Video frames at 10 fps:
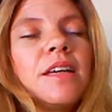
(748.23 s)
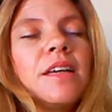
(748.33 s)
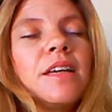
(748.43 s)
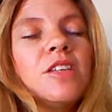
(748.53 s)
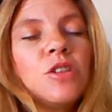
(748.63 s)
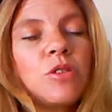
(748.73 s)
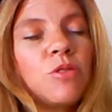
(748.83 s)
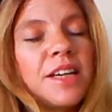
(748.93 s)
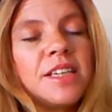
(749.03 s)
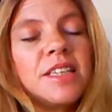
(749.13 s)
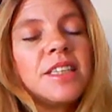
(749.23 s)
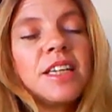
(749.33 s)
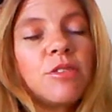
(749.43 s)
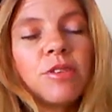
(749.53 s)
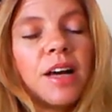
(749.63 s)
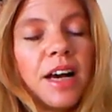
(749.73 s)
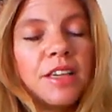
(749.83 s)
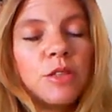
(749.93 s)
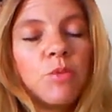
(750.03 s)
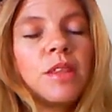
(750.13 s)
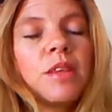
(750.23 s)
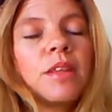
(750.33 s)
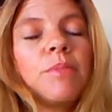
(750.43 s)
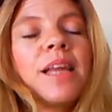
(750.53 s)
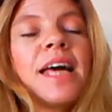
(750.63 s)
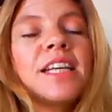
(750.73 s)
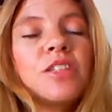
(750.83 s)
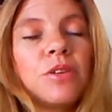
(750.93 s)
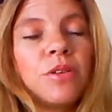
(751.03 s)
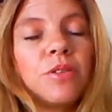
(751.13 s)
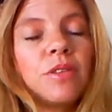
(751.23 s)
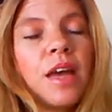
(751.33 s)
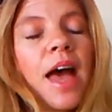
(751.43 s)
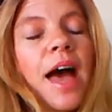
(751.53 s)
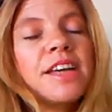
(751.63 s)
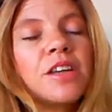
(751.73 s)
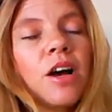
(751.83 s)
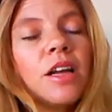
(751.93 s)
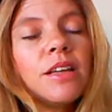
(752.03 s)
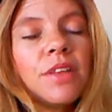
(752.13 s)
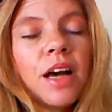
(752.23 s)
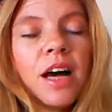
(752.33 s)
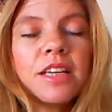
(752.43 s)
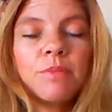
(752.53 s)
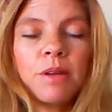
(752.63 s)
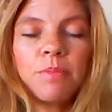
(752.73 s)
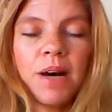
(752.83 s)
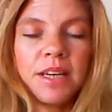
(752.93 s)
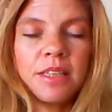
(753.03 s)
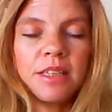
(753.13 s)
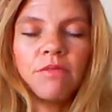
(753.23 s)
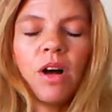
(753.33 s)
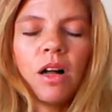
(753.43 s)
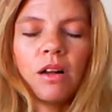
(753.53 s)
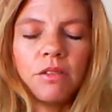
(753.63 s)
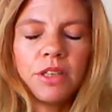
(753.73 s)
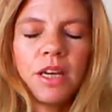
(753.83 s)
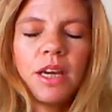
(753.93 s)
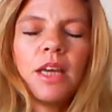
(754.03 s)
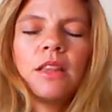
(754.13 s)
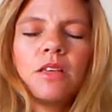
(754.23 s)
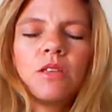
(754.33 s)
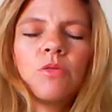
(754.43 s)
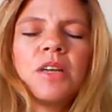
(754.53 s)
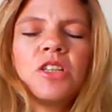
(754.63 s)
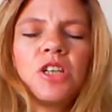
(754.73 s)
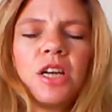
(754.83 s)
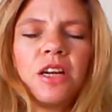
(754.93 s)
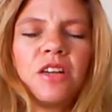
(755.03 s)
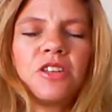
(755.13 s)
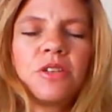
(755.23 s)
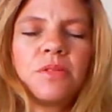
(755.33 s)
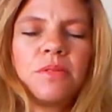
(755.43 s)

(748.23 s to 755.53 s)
integrate and synchronize with planet Earth and all of the cosmic bodies involved in this great change.